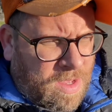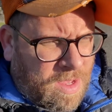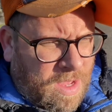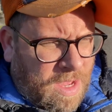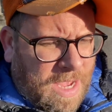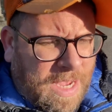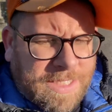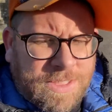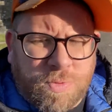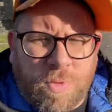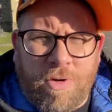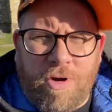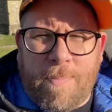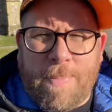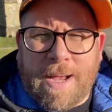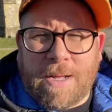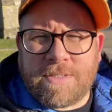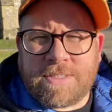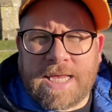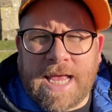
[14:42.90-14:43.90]
As we're
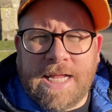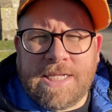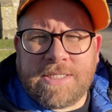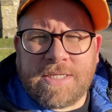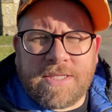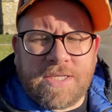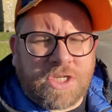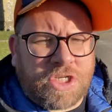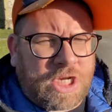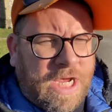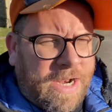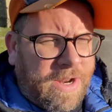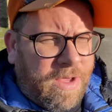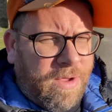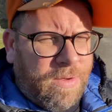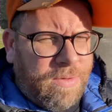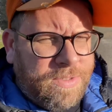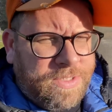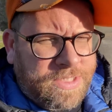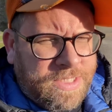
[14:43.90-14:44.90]
about to enter the
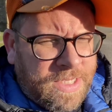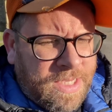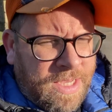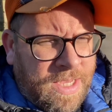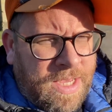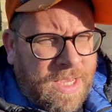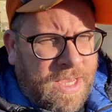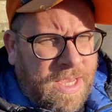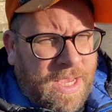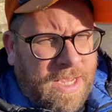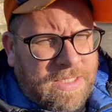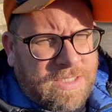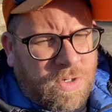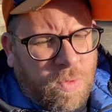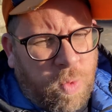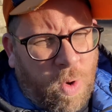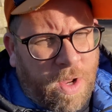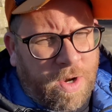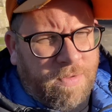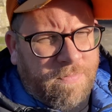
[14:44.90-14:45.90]
shadows into
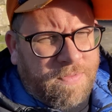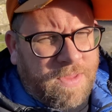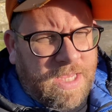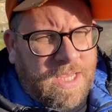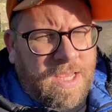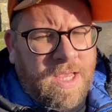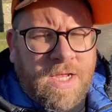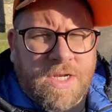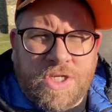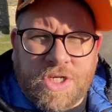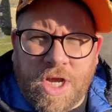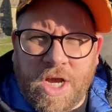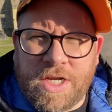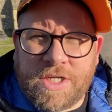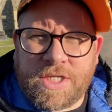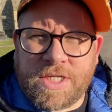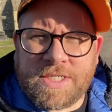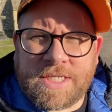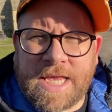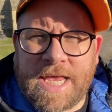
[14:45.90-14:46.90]
one of the
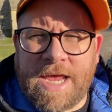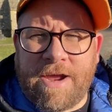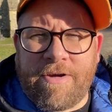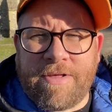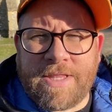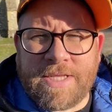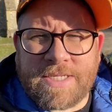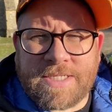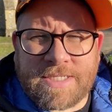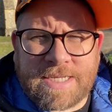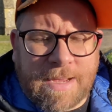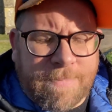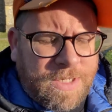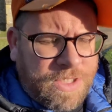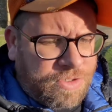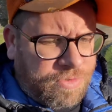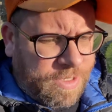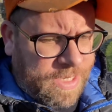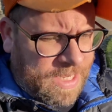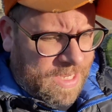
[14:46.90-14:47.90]
churches here at this
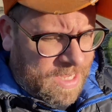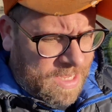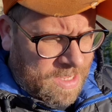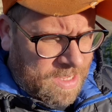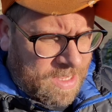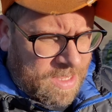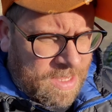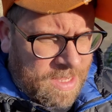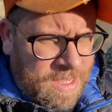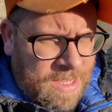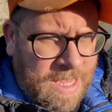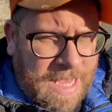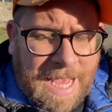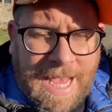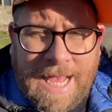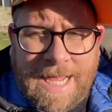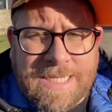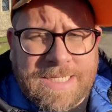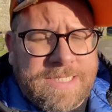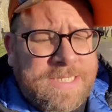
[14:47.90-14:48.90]
cemetery,
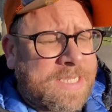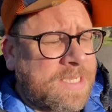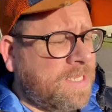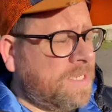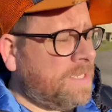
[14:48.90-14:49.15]
and